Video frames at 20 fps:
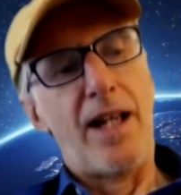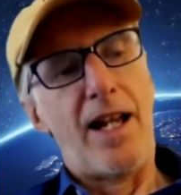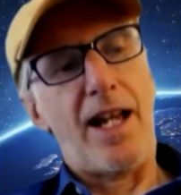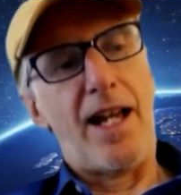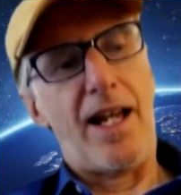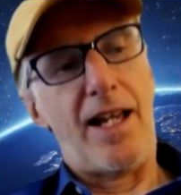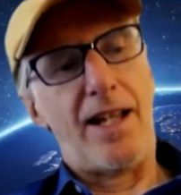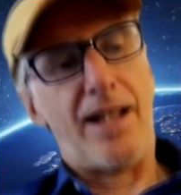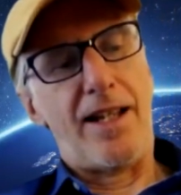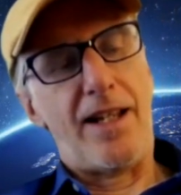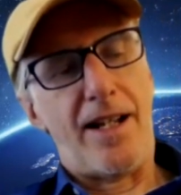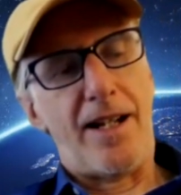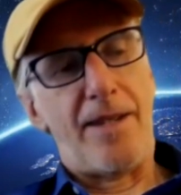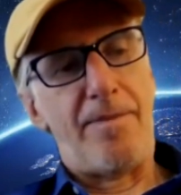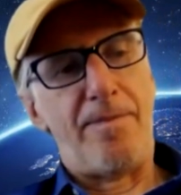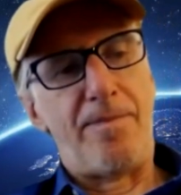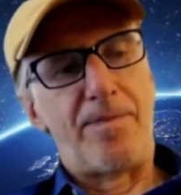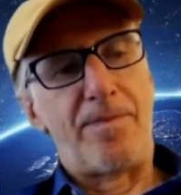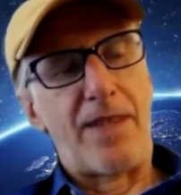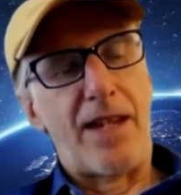And
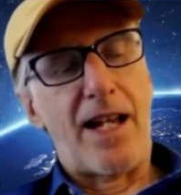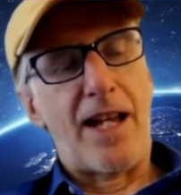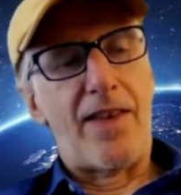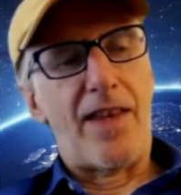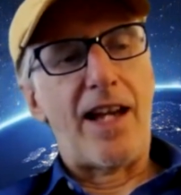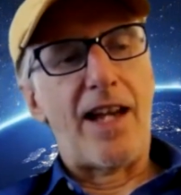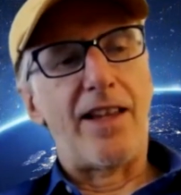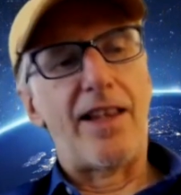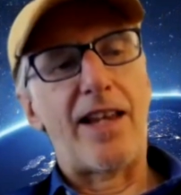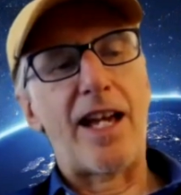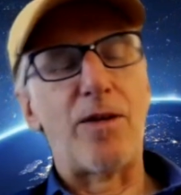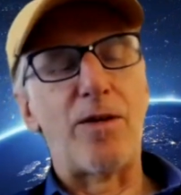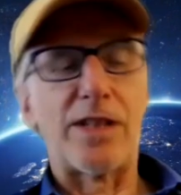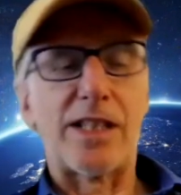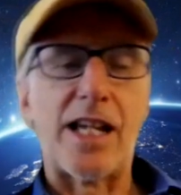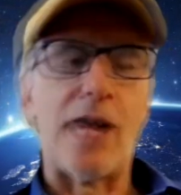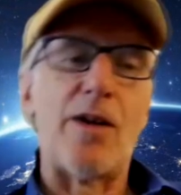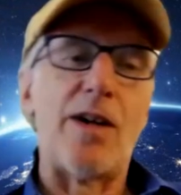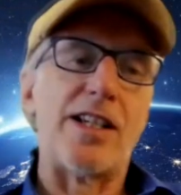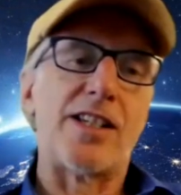um, and that that was
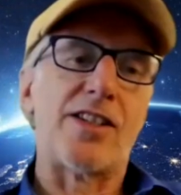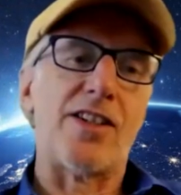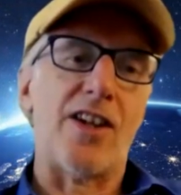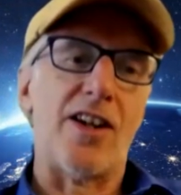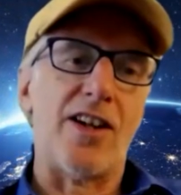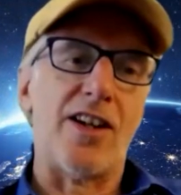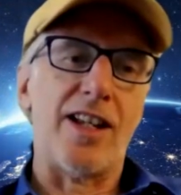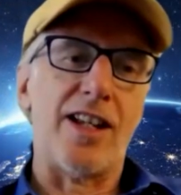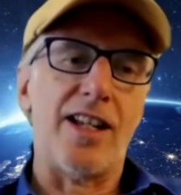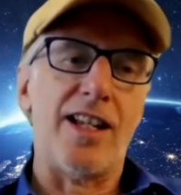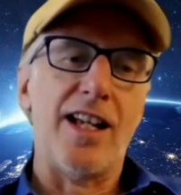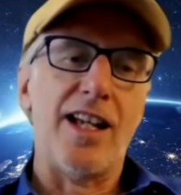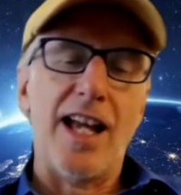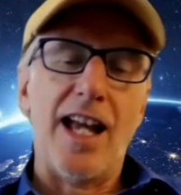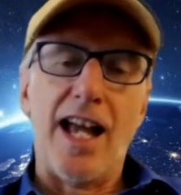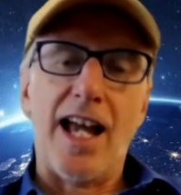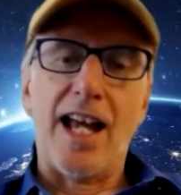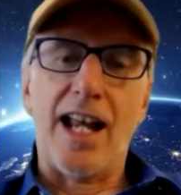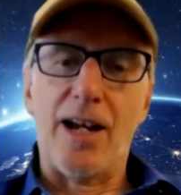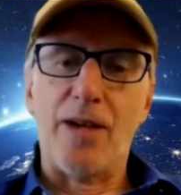how I started.
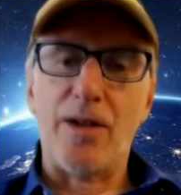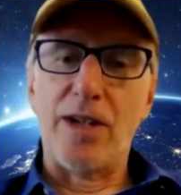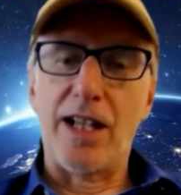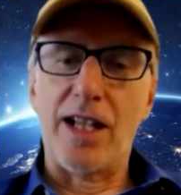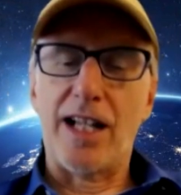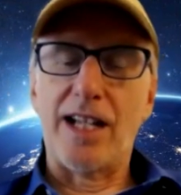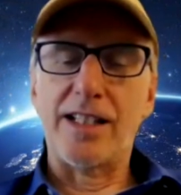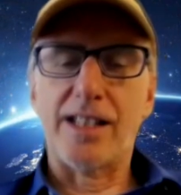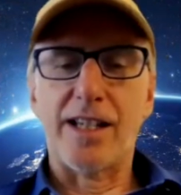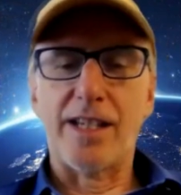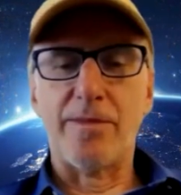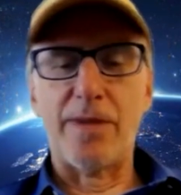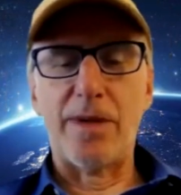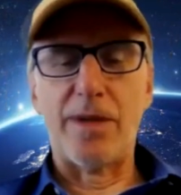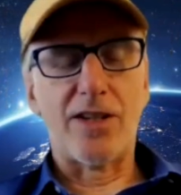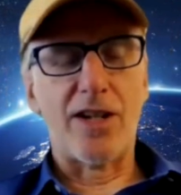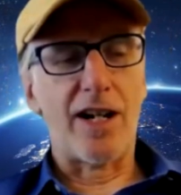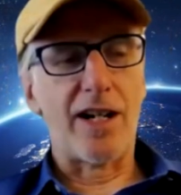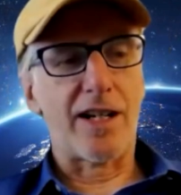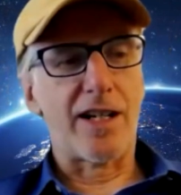And I realized I've been
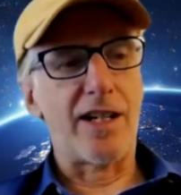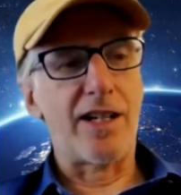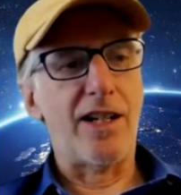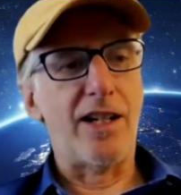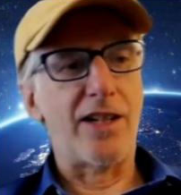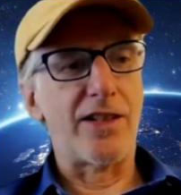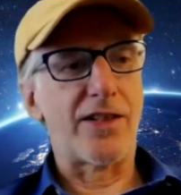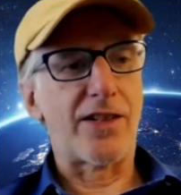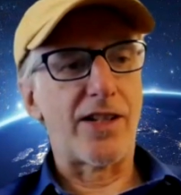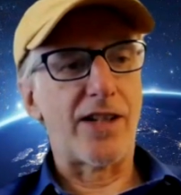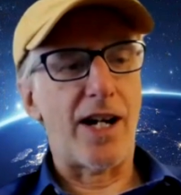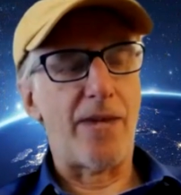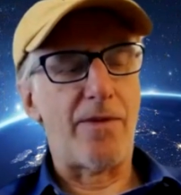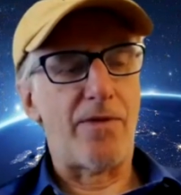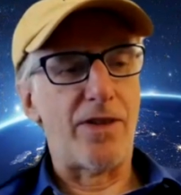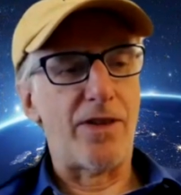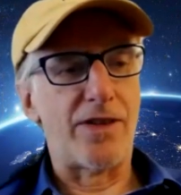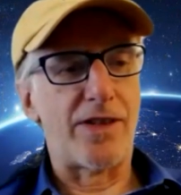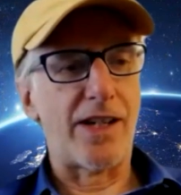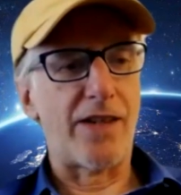talking
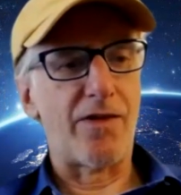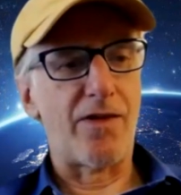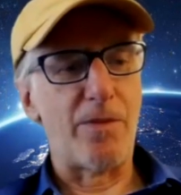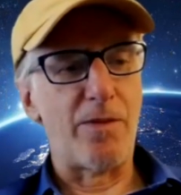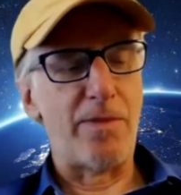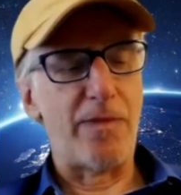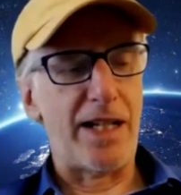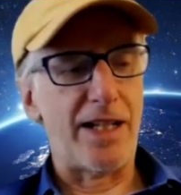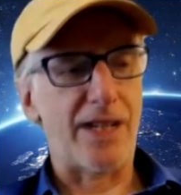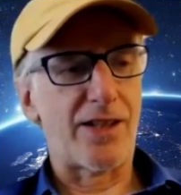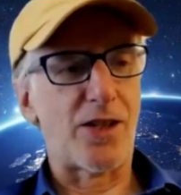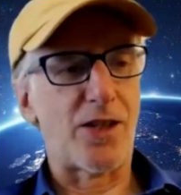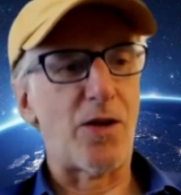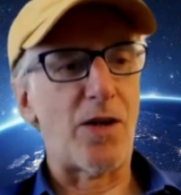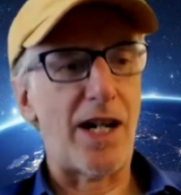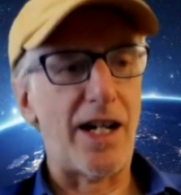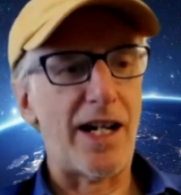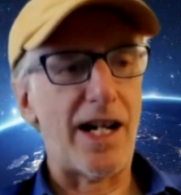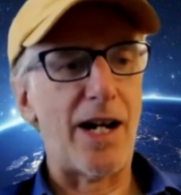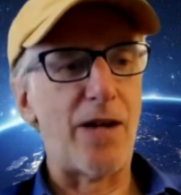nonstop for several minutes, so
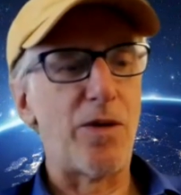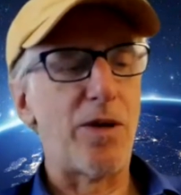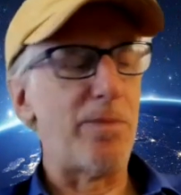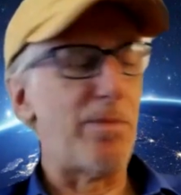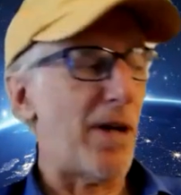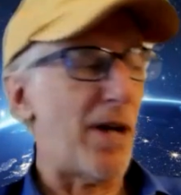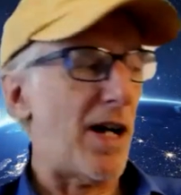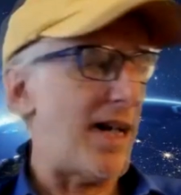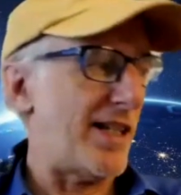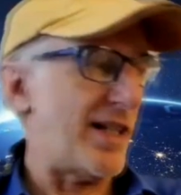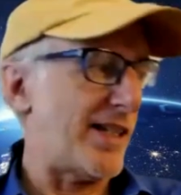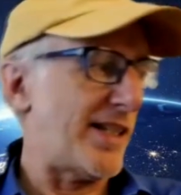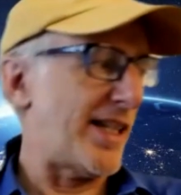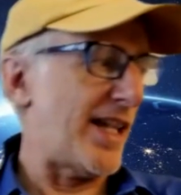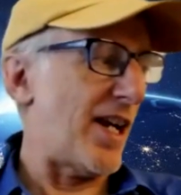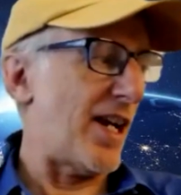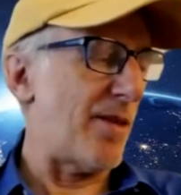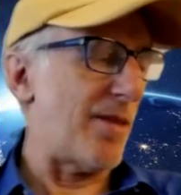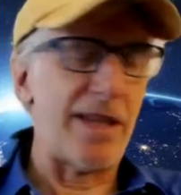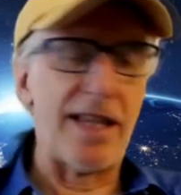I, I will pause
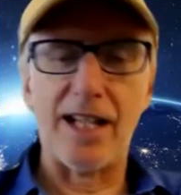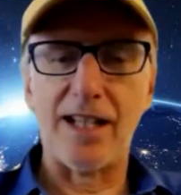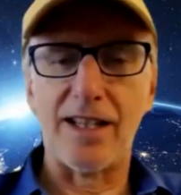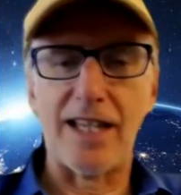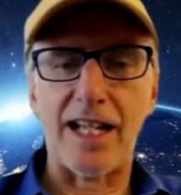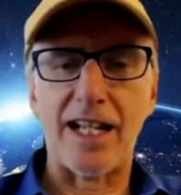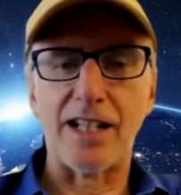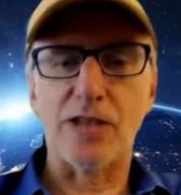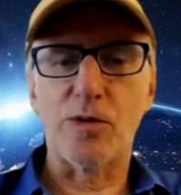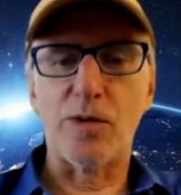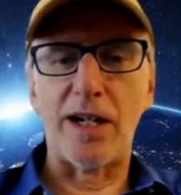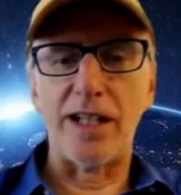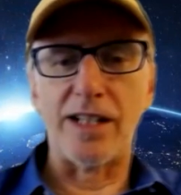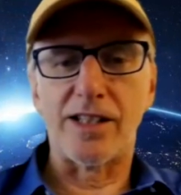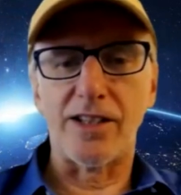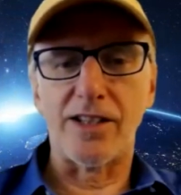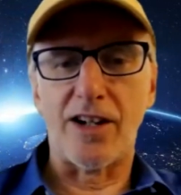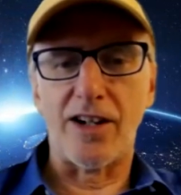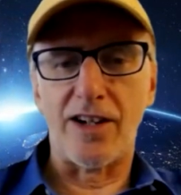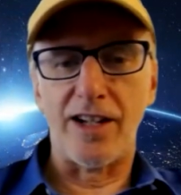there. But that that's the way it
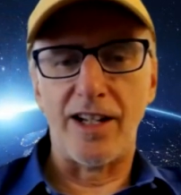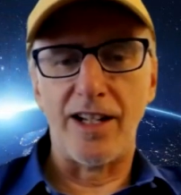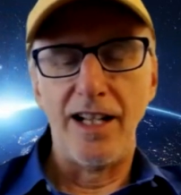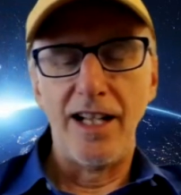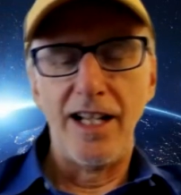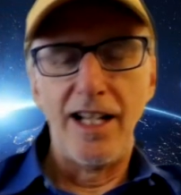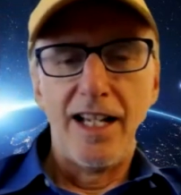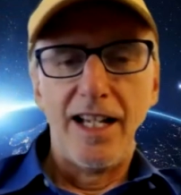started.